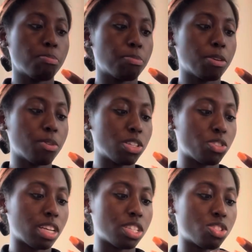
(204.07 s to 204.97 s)
be well
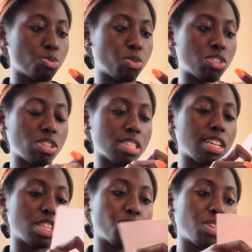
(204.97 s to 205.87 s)
dressed, well dressed
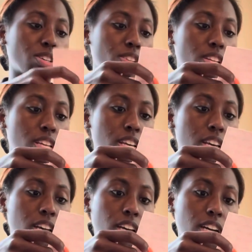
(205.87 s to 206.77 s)
Nashville.
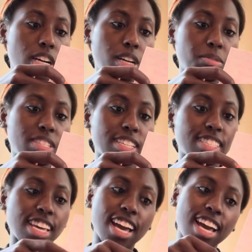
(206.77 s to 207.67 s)
Um, it says,
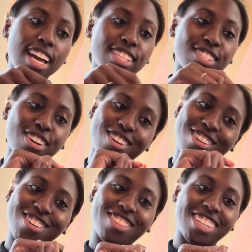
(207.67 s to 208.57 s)
yes,
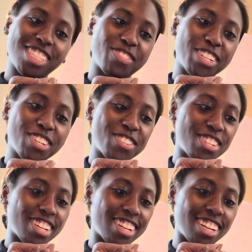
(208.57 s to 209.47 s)
girl, thanks for your
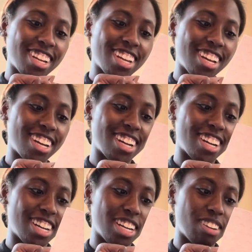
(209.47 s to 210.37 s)
order.
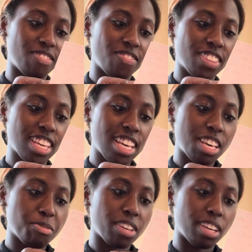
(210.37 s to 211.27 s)
Um,
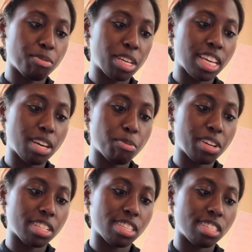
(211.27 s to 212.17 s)
we can't
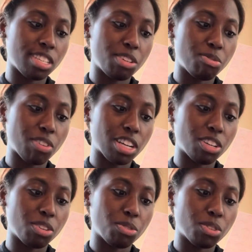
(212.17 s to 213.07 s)
wait to see you rock
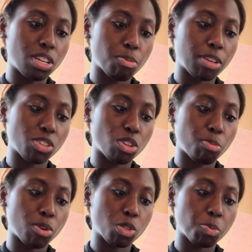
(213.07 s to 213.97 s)
your new look. Make sure to
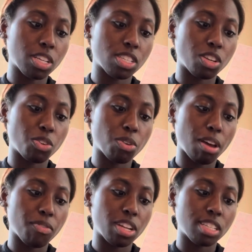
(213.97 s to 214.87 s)
post pics in your new
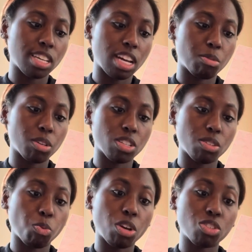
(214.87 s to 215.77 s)
outfit and tag well,
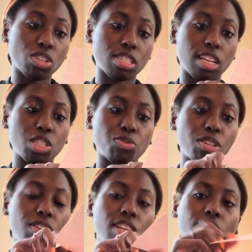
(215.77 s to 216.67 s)
well dressed Nashville.